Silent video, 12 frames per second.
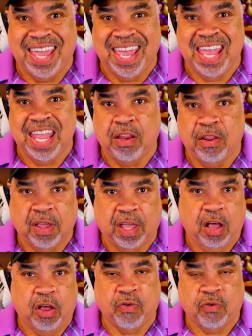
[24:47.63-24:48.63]
in the
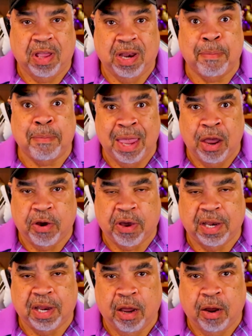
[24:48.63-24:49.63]
country, an
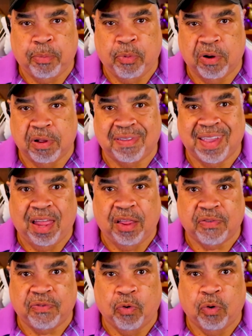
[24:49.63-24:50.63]
American airport,
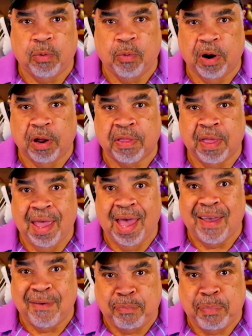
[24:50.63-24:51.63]
Dallas-Fort Worth.
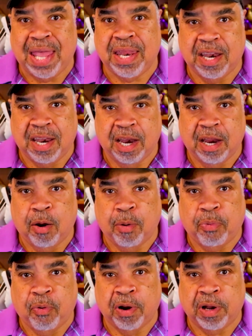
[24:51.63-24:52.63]
I've been in that
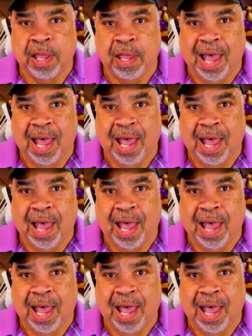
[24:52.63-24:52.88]
airport.